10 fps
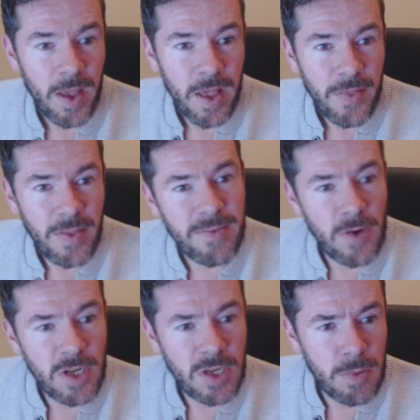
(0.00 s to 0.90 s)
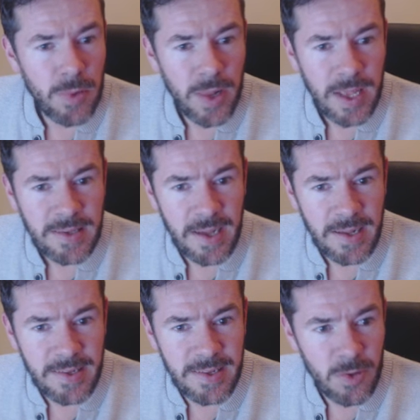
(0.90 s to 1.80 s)
this version we're playing
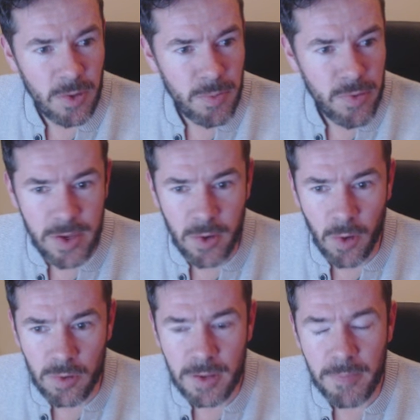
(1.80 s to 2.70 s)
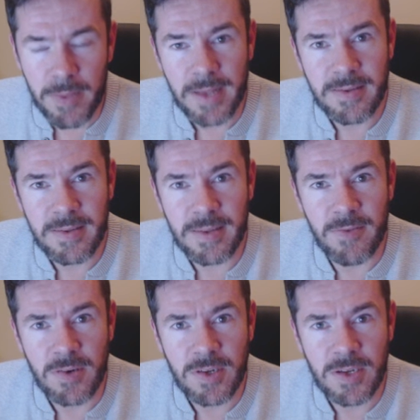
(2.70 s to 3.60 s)
does look pretty old compared to the
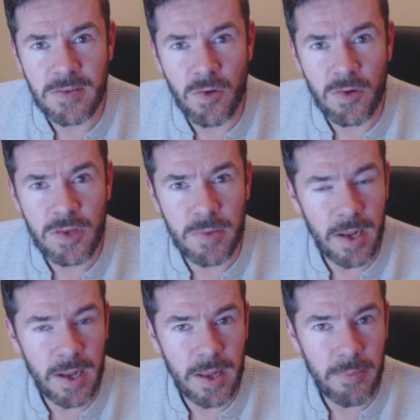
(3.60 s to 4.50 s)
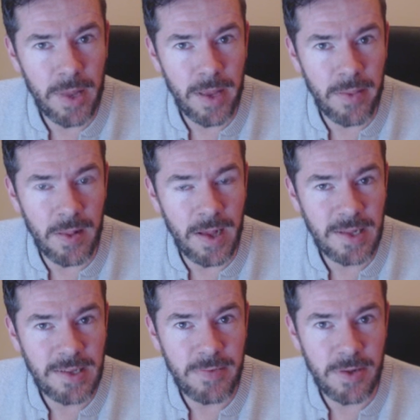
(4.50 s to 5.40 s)
version of Ultima that I played in the
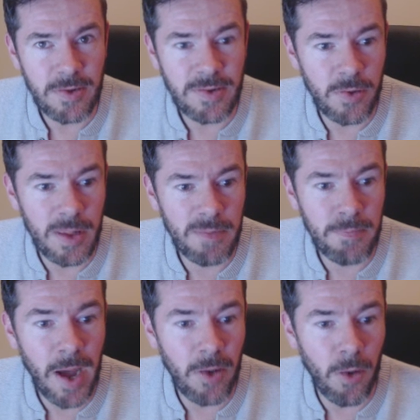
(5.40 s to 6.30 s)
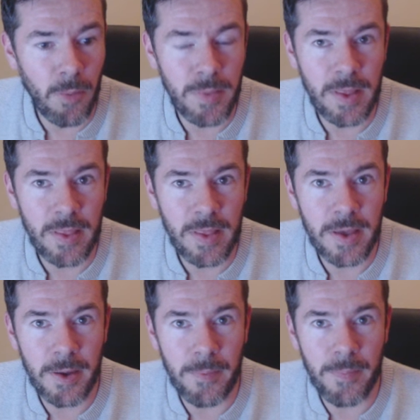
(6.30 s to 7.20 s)
last video, so this might not be the
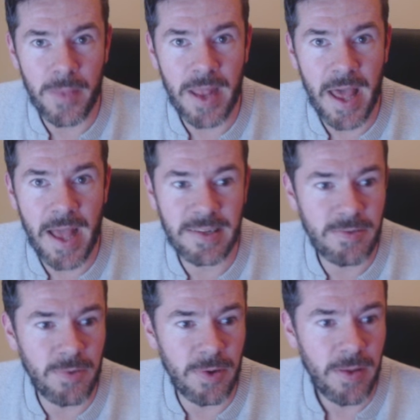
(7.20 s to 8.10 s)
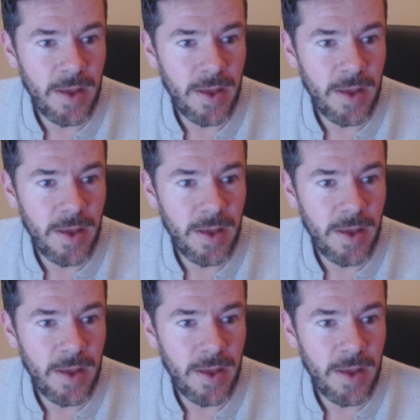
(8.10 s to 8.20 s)
enhanced one.